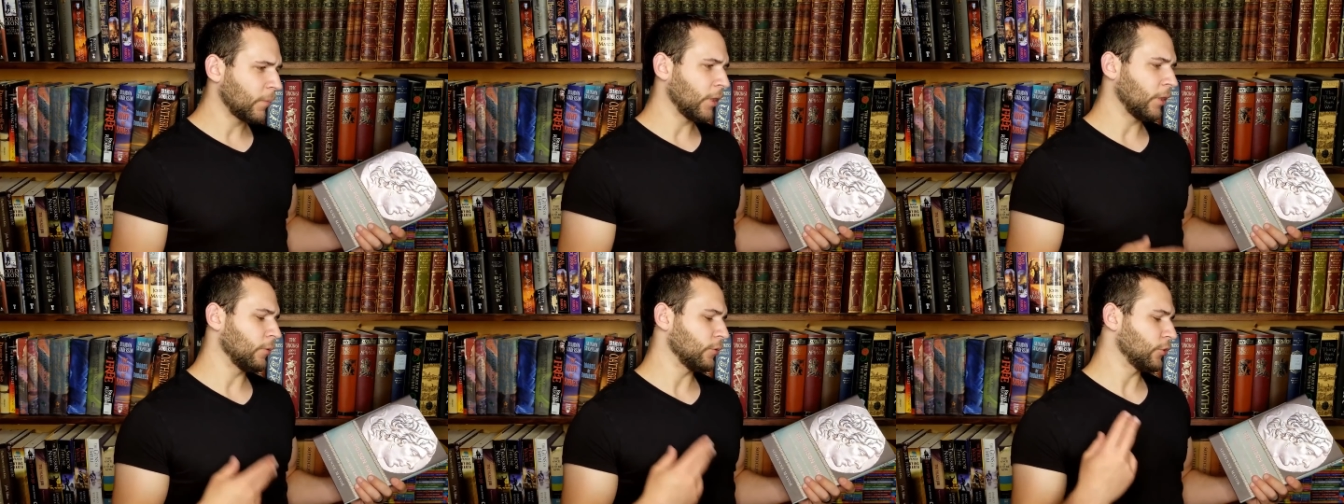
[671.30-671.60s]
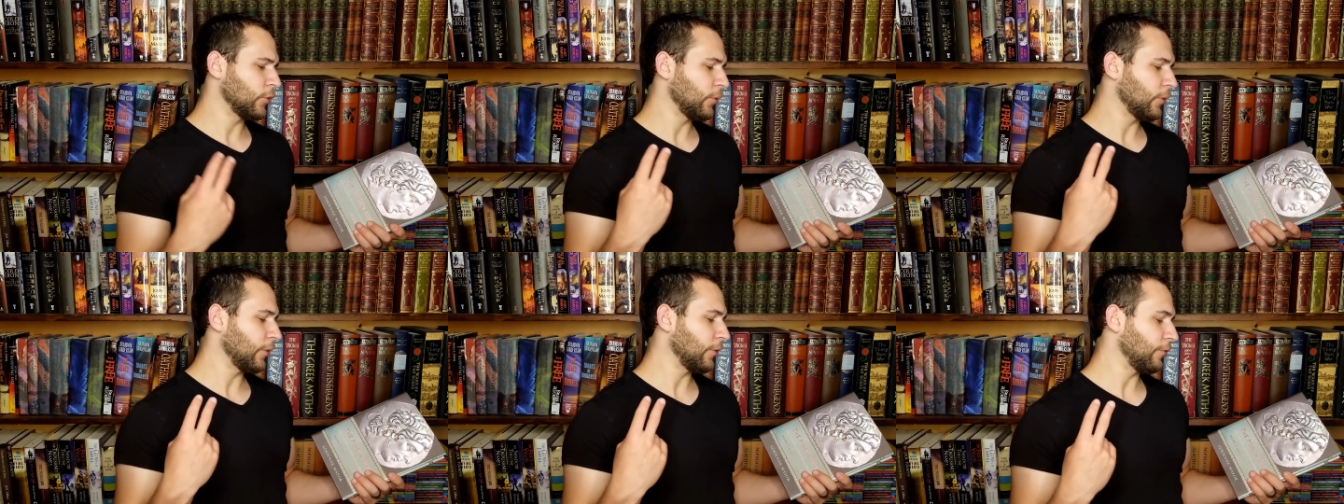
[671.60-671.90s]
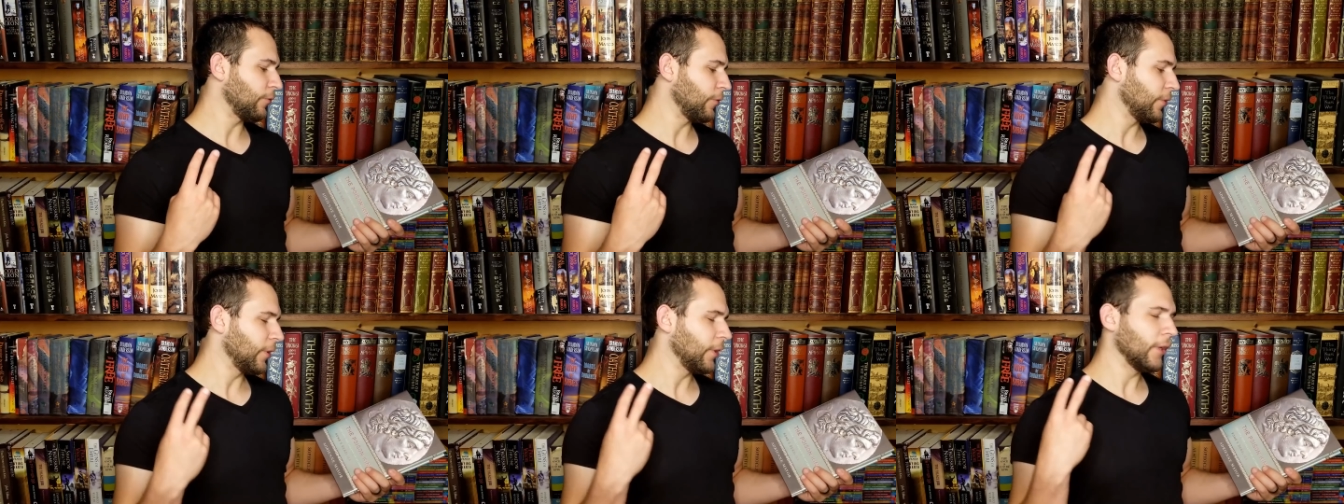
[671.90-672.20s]
There were sort
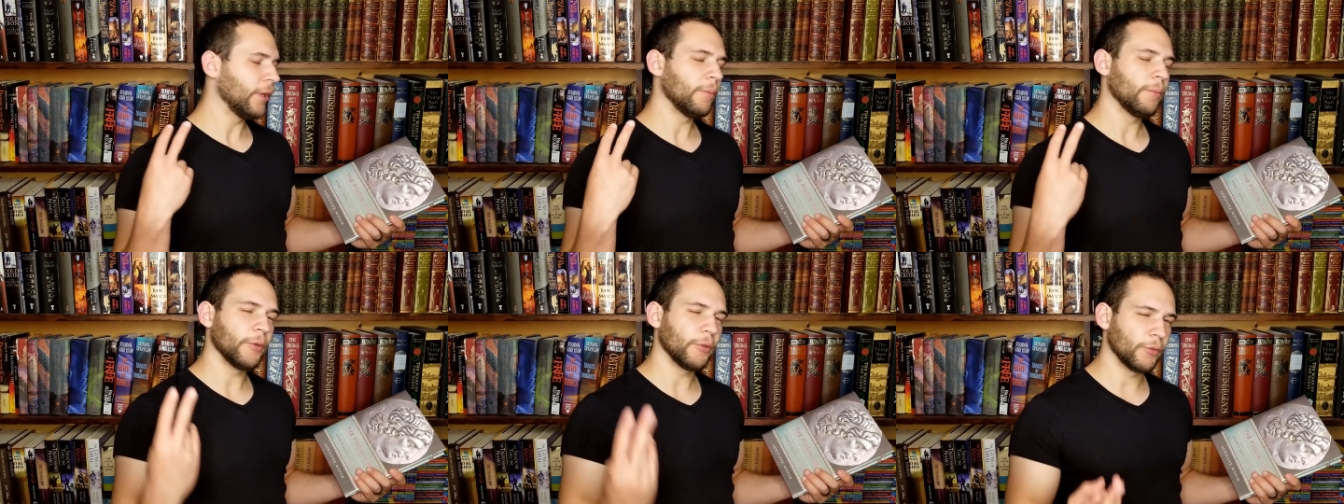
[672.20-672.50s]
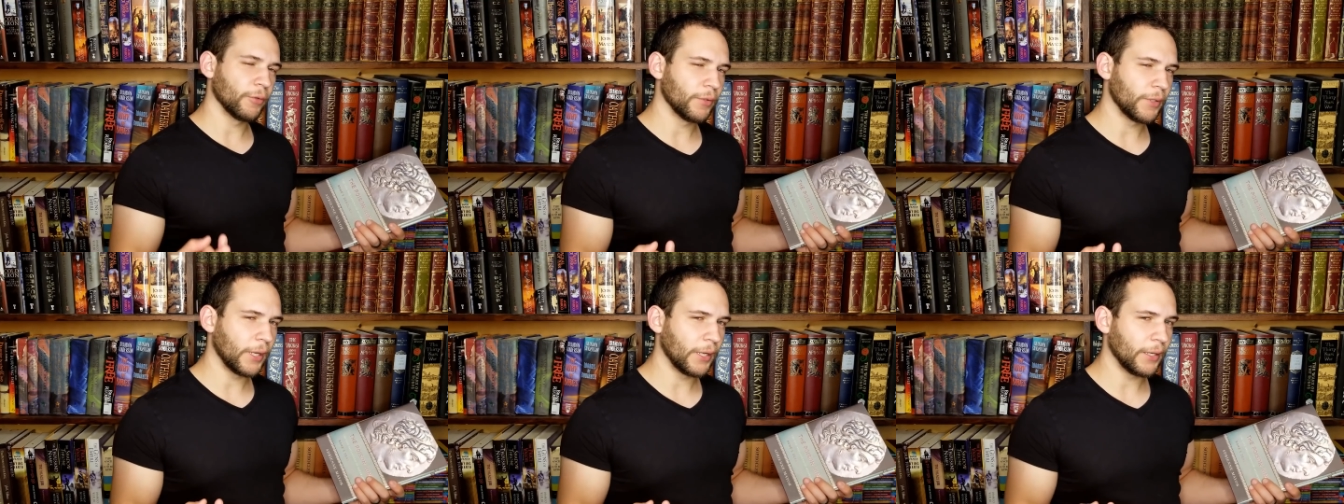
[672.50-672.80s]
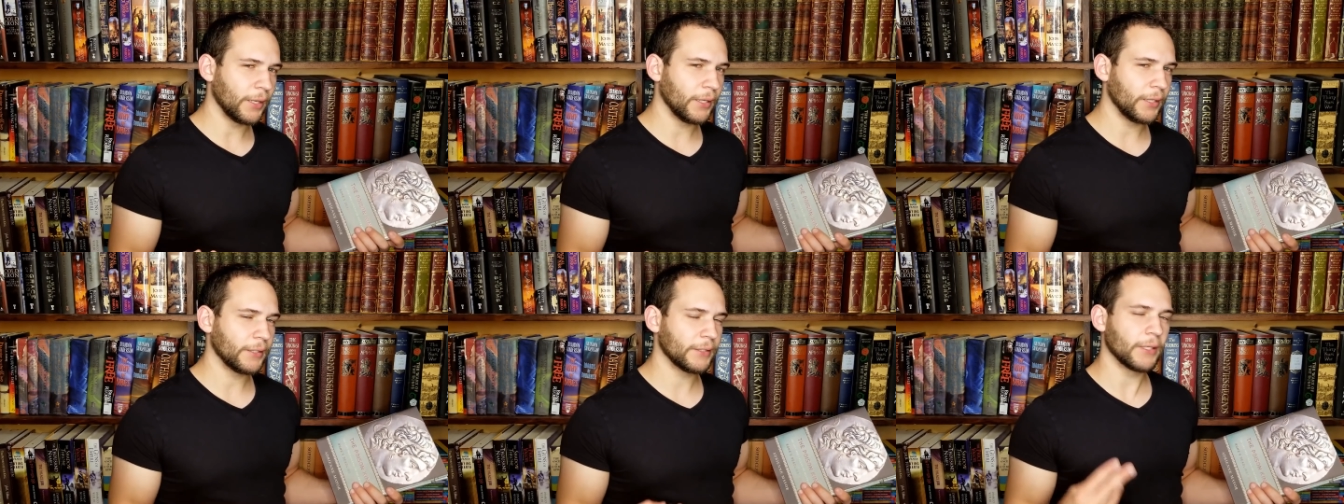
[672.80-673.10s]
of
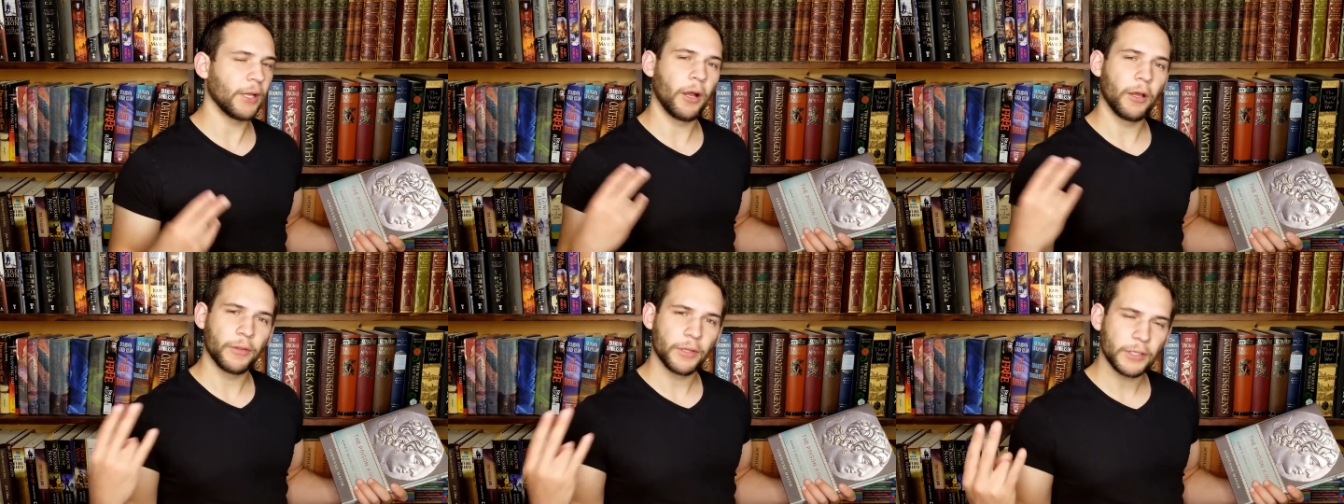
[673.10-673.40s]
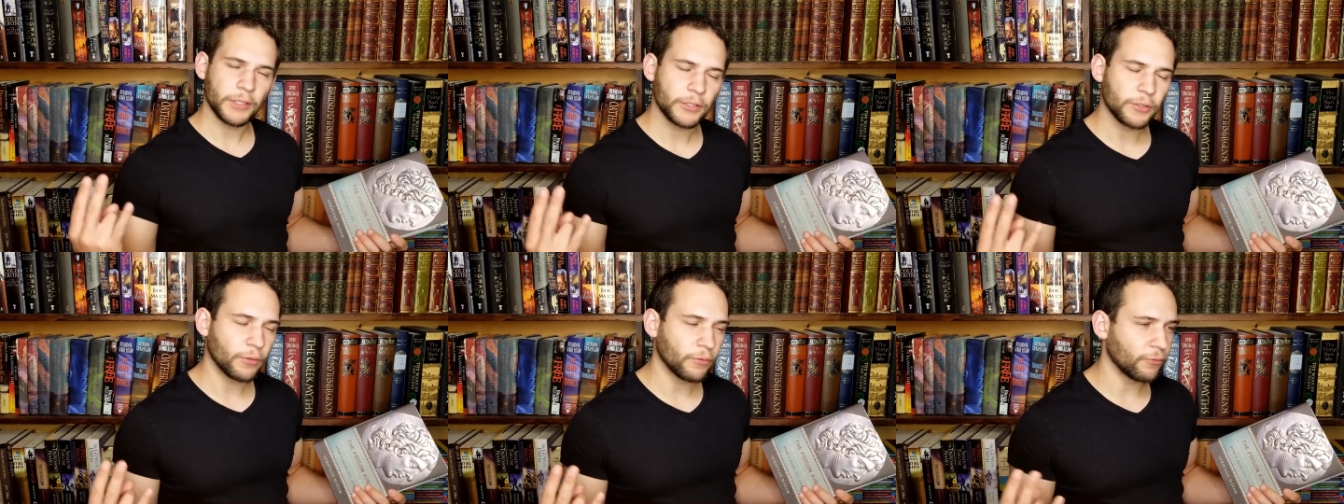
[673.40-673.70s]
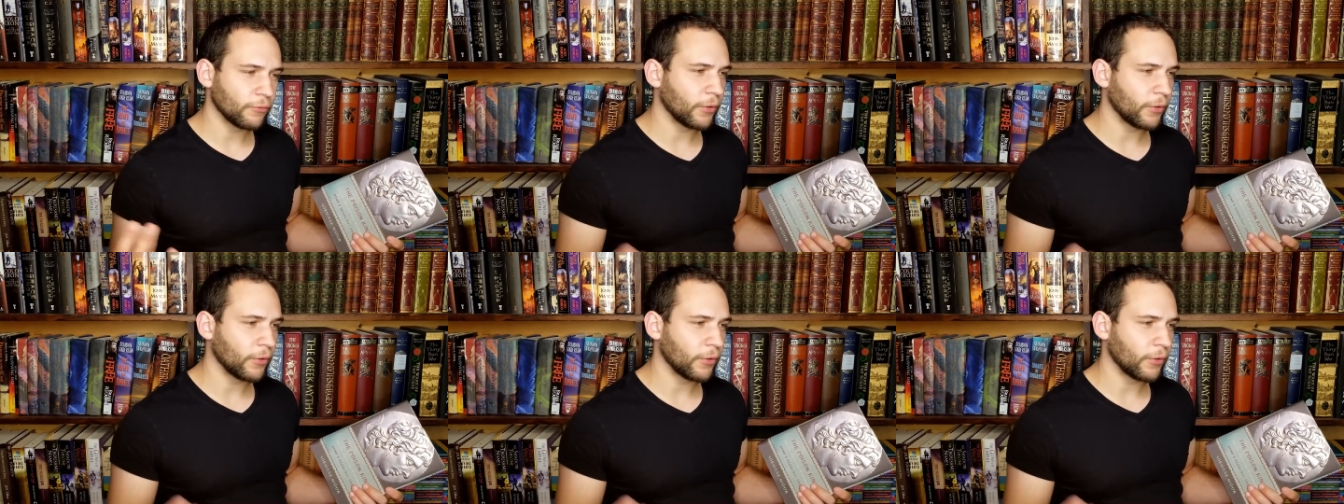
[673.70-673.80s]
Mithridates on the Eastern